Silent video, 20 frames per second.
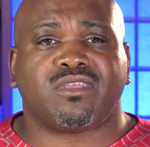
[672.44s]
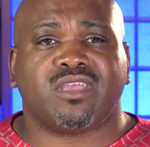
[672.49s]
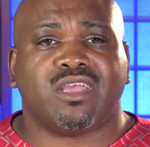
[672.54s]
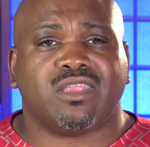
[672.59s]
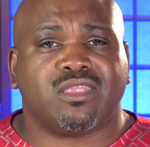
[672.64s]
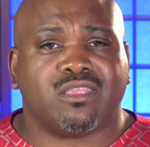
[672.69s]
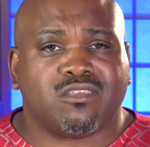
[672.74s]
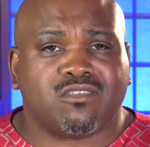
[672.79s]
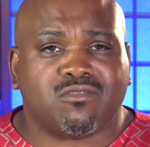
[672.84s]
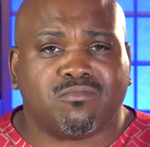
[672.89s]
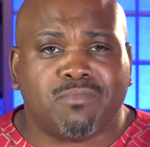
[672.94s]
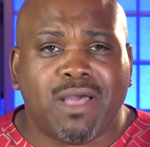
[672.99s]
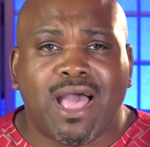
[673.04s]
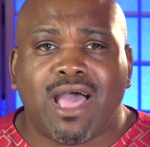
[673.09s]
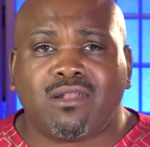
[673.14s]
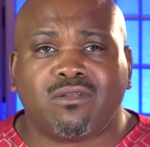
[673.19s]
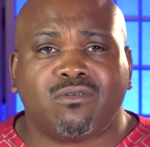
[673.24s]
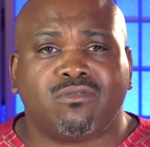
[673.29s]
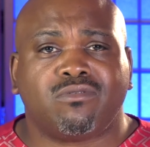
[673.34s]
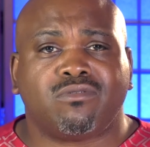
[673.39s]
in this
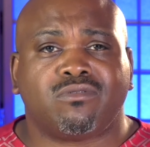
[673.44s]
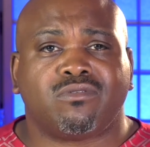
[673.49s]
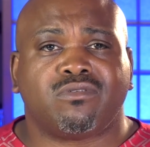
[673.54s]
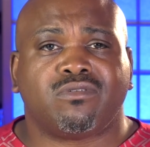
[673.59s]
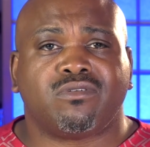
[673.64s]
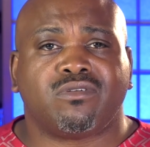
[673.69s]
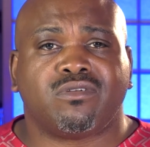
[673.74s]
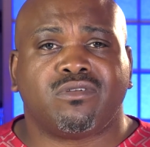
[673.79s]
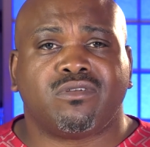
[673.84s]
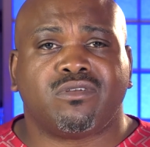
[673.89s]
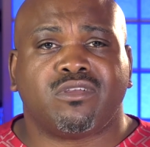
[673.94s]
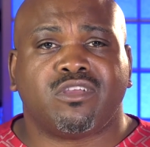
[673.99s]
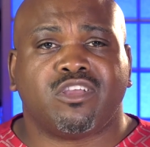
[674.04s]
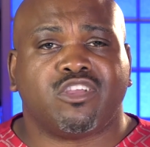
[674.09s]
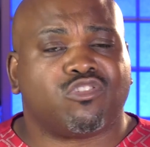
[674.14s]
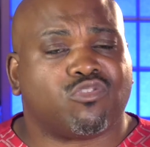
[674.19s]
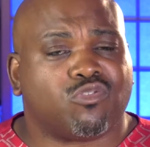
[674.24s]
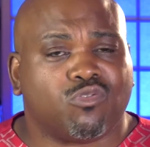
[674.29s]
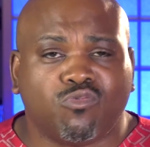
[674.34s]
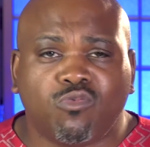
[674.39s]
battle,
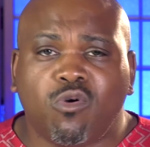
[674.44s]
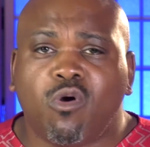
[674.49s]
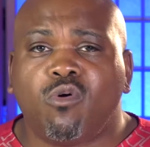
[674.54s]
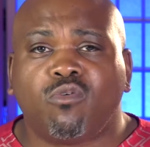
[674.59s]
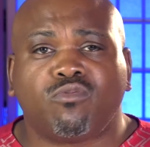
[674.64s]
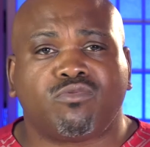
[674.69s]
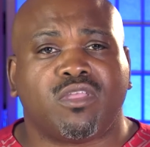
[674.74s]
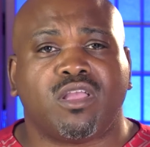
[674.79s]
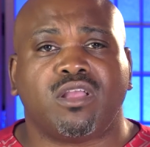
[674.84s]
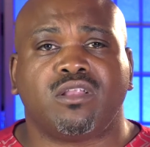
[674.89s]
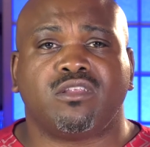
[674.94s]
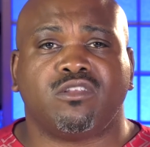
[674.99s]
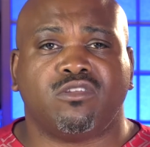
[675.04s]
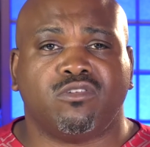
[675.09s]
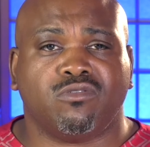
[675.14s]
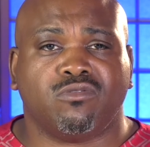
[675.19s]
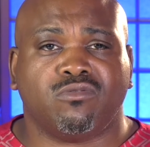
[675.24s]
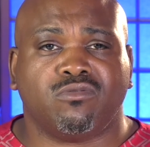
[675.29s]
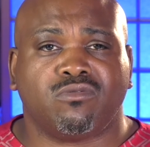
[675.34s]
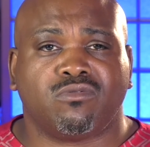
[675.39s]
it's the wrong thing to
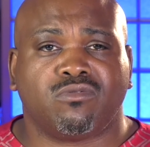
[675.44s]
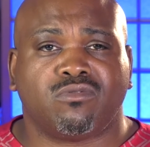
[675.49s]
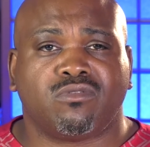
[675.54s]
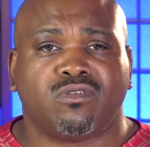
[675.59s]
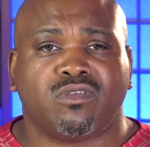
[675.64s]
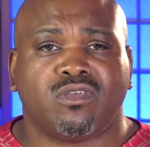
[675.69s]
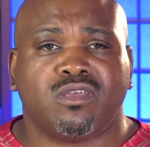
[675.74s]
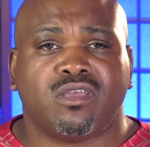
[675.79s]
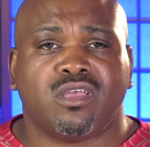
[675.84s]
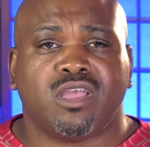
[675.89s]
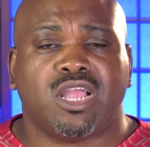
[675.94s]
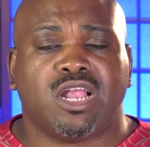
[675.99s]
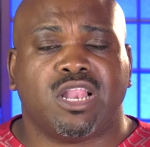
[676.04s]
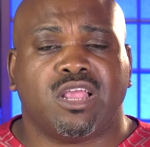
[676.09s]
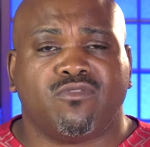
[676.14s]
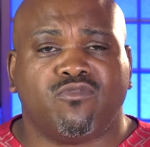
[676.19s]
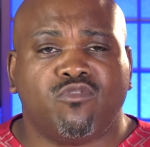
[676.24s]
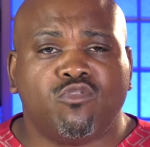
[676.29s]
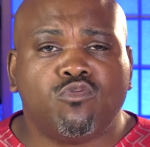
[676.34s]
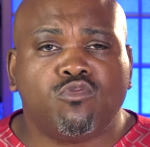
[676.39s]
do. And
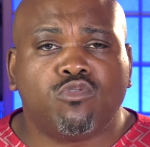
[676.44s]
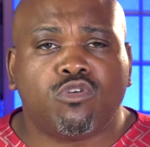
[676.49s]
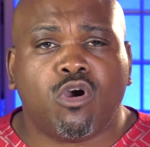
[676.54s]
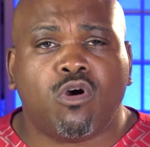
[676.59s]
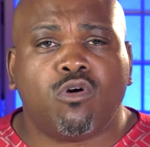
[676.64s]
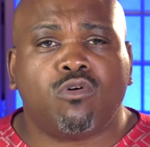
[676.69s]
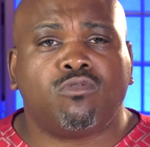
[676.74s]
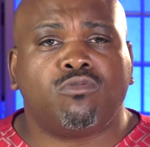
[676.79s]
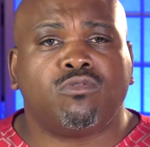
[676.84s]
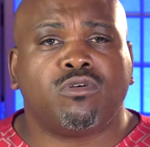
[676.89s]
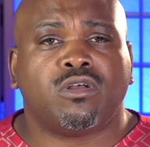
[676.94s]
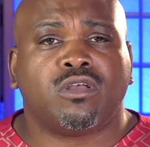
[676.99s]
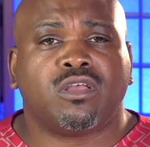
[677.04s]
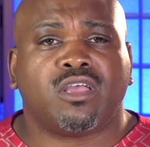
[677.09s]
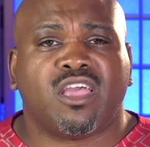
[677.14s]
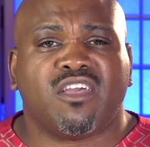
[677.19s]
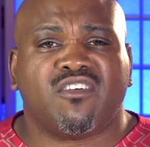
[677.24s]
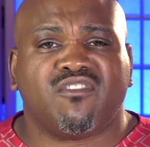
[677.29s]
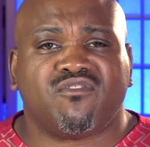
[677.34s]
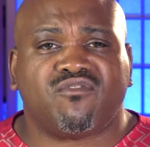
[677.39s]
if you go
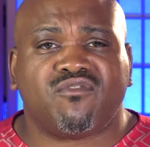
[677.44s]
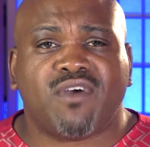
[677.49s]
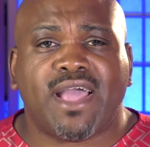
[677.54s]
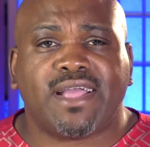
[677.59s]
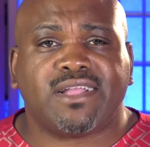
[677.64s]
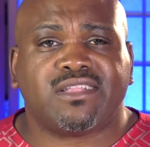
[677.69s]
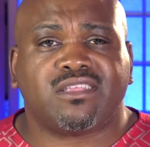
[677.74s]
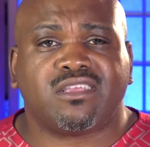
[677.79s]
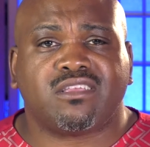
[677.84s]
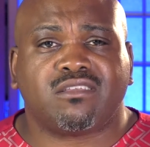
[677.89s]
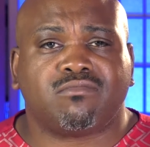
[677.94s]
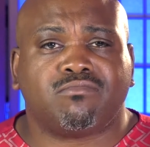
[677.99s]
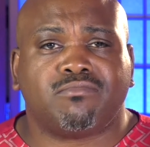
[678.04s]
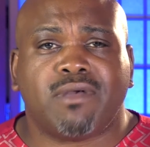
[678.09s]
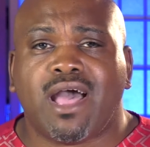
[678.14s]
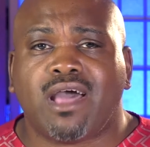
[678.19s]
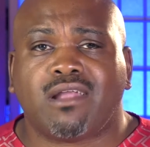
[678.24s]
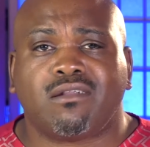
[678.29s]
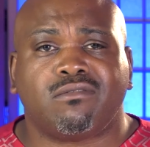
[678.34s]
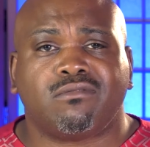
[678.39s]
and fight this
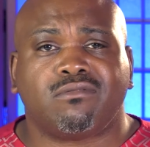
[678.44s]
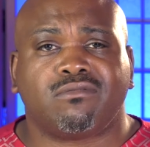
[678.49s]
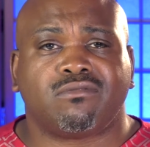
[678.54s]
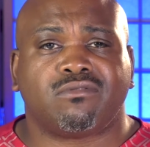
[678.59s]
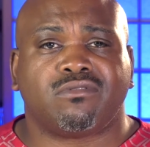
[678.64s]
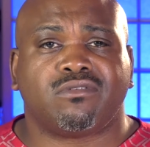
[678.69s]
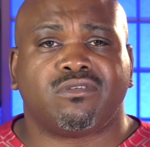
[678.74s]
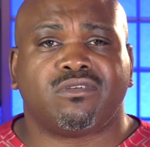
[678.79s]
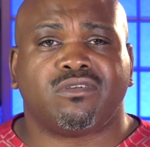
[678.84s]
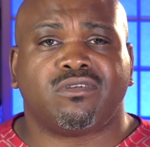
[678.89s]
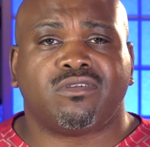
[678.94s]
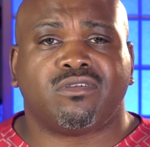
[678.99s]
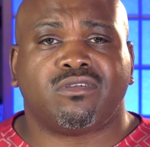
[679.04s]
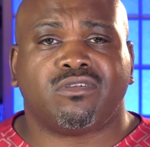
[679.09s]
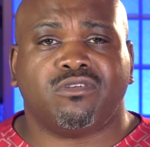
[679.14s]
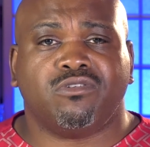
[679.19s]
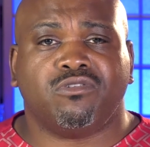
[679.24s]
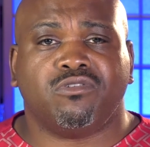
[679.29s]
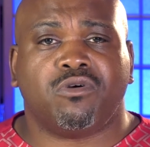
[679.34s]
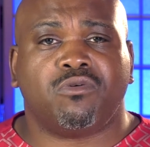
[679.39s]
battle,
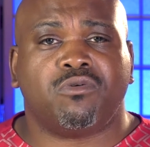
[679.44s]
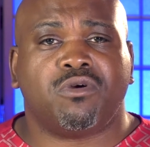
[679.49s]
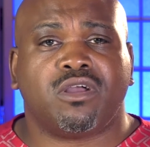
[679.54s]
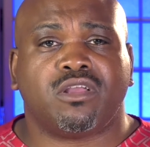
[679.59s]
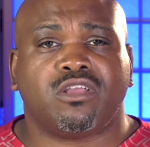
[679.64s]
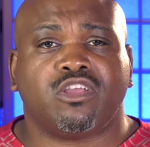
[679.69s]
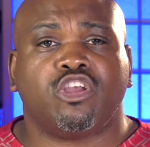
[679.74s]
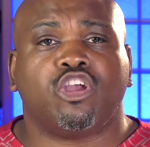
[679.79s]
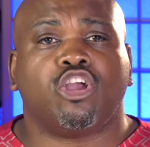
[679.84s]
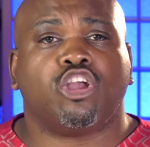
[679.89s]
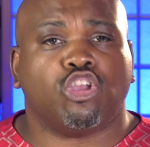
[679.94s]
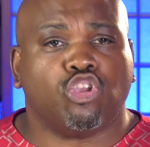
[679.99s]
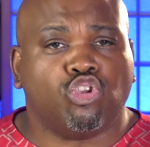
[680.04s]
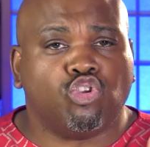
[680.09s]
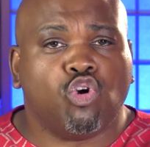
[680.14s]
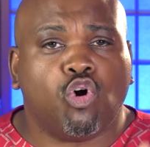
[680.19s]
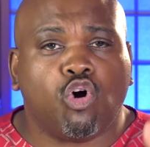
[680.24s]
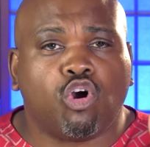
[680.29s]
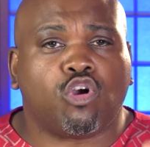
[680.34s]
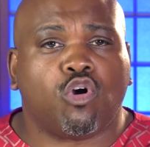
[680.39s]
you know what?
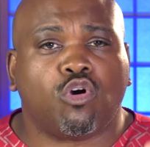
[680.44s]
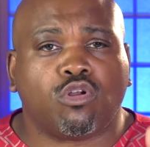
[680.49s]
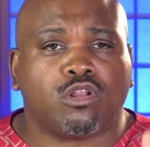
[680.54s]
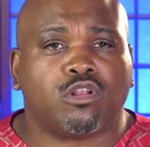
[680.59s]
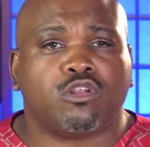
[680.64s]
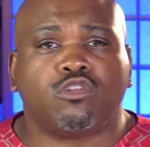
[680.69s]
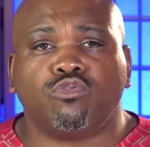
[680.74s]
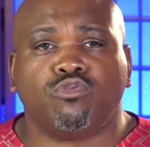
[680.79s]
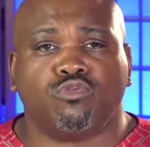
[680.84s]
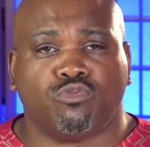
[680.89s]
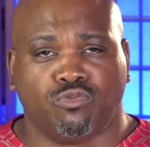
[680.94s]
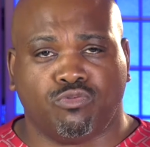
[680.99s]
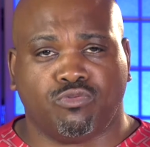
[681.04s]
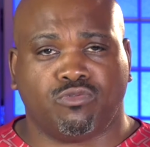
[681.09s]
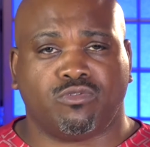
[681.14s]
You're going to lose.